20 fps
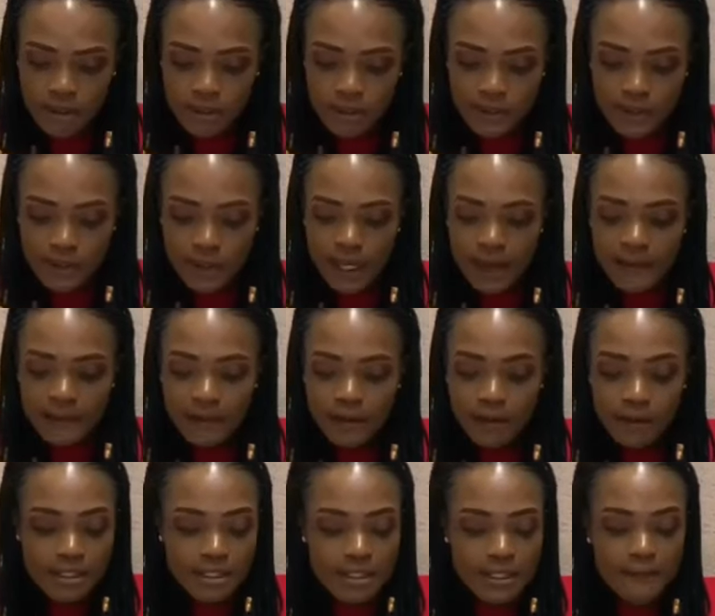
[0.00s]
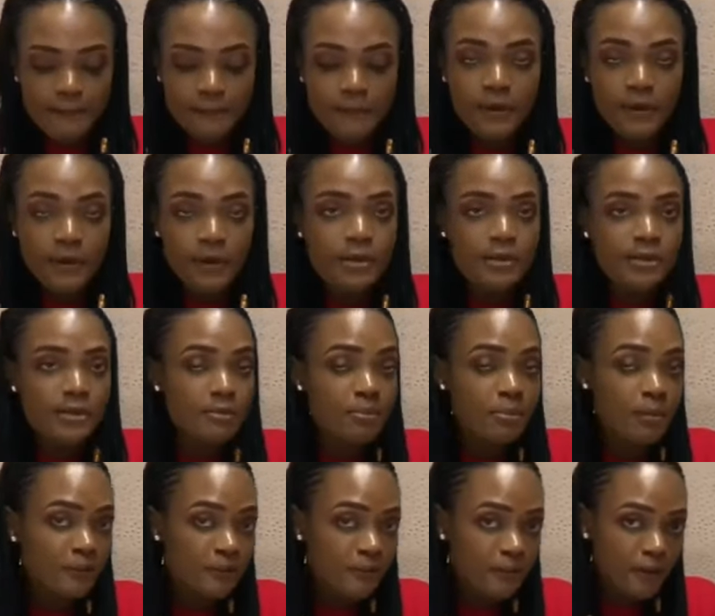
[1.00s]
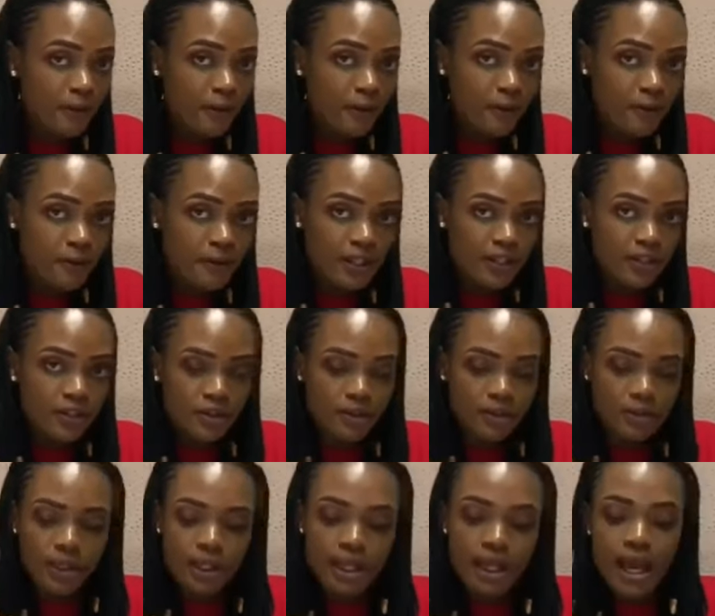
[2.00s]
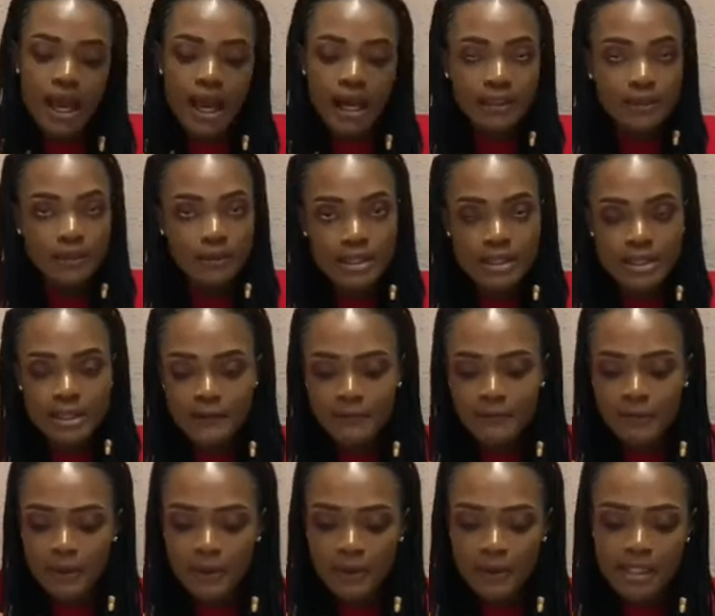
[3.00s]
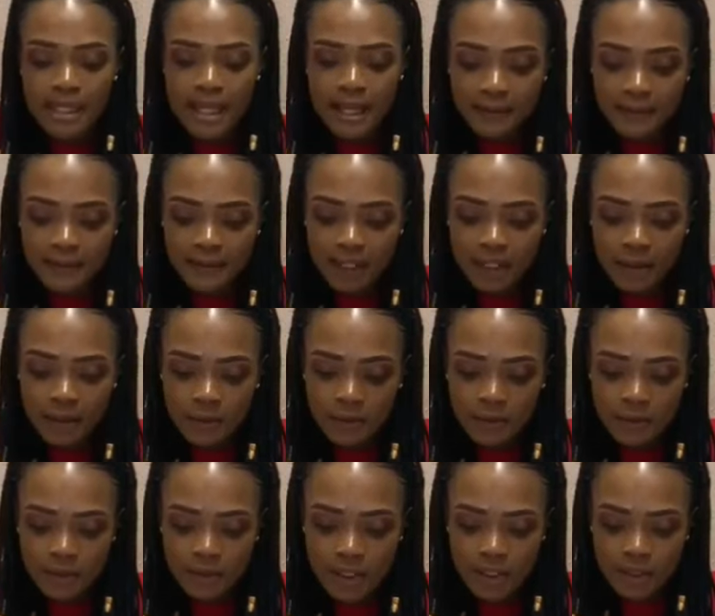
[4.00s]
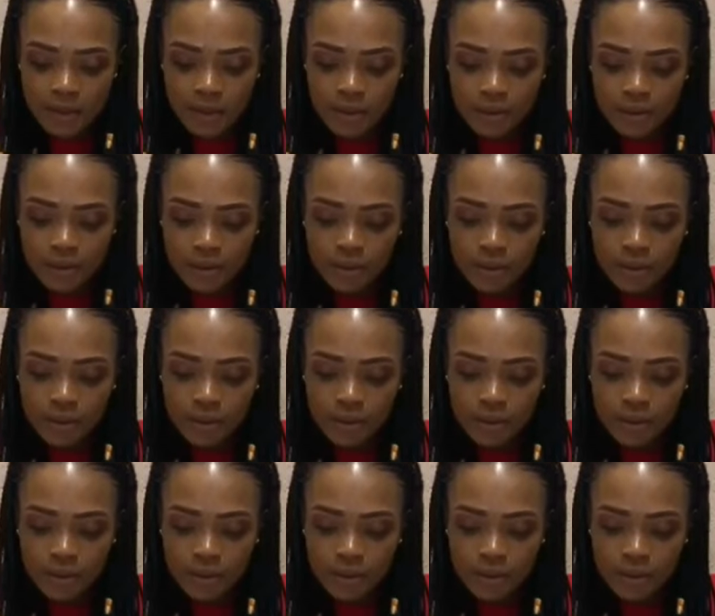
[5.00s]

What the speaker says: So you have unsafe periods before ovulation and unsafe periods after ovulation.